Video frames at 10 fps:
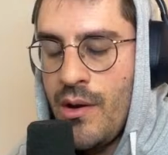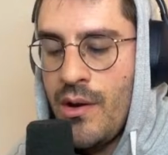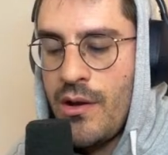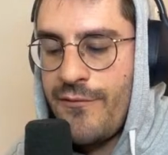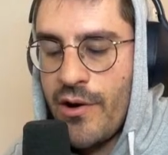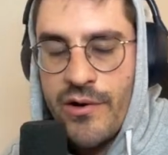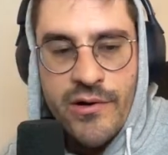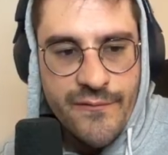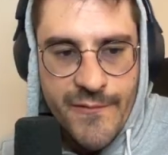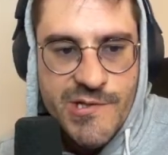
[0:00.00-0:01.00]
if you are in a
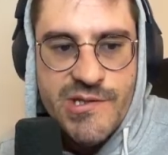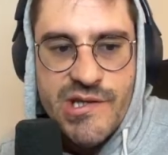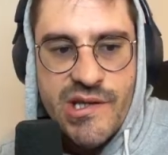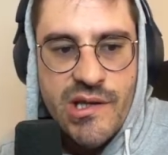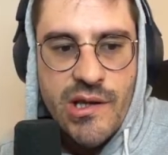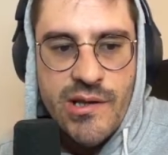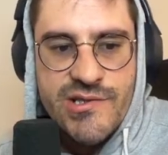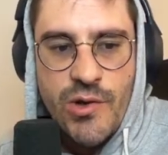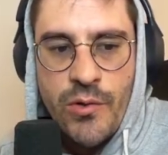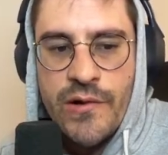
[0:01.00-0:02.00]
university, it's
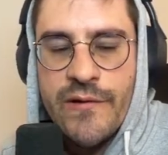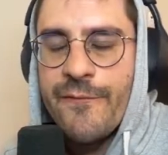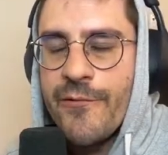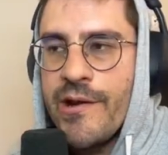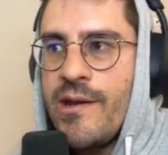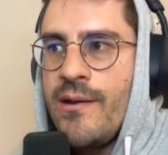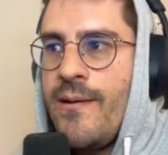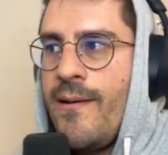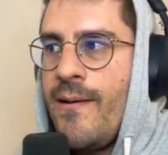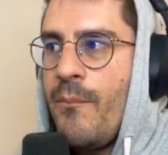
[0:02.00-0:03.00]
totally free.
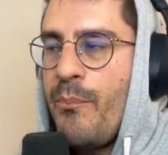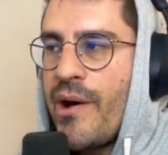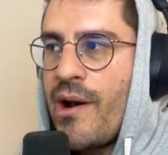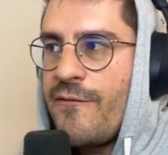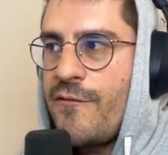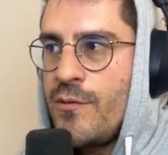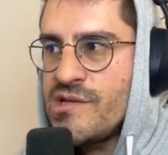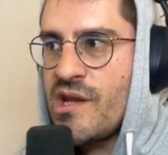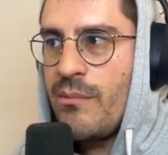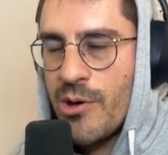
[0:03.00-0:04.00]
But if you use
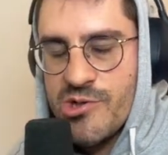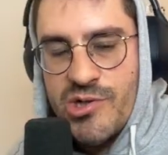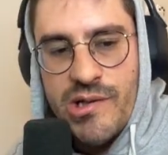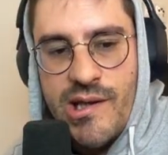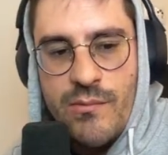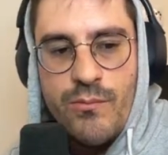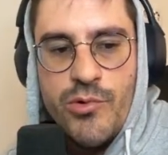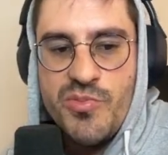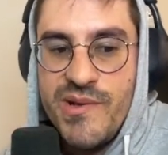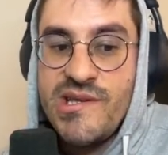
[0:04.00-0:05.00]
commercially,
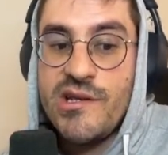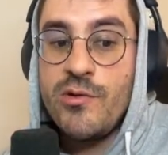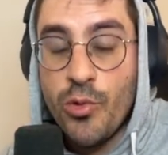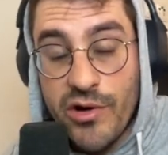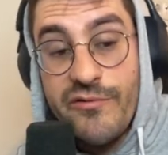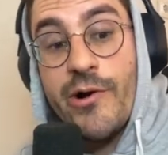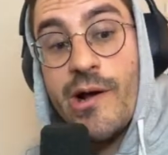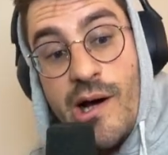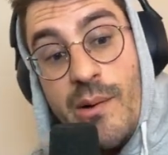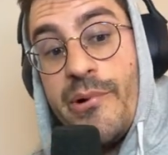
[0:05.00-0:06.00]
which means that you work for a
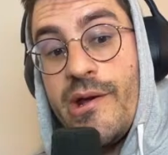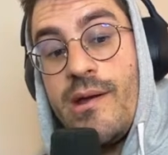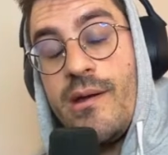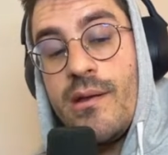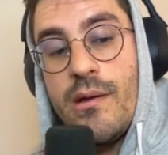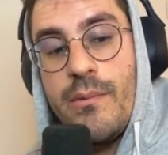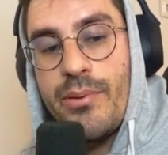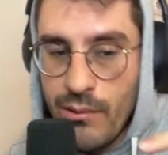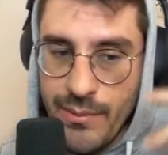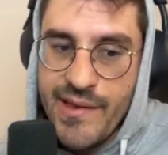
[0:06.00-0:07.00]
company,
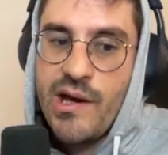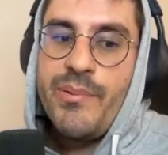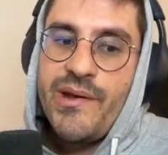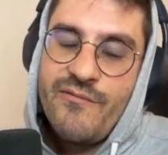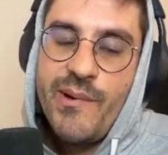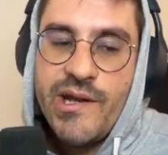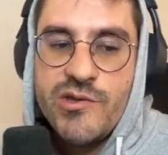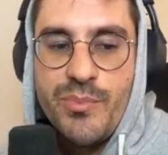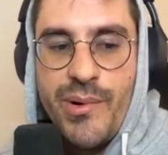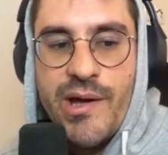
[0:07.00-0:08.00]
probably the company have money
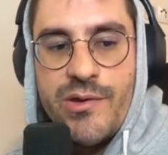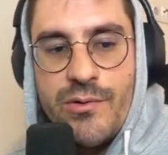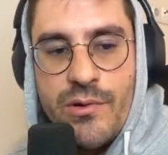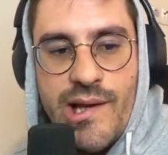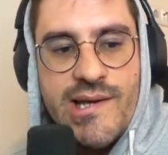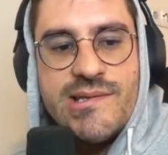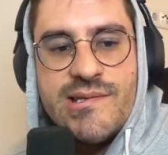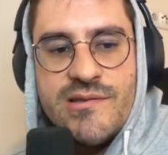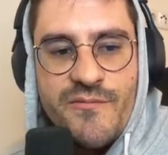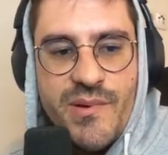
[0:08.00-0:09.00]
to buy you a
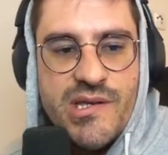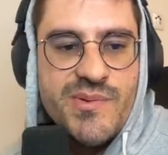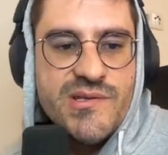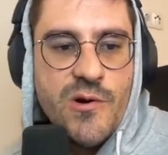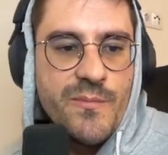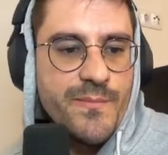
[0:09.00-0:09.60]
license of PHP Storm.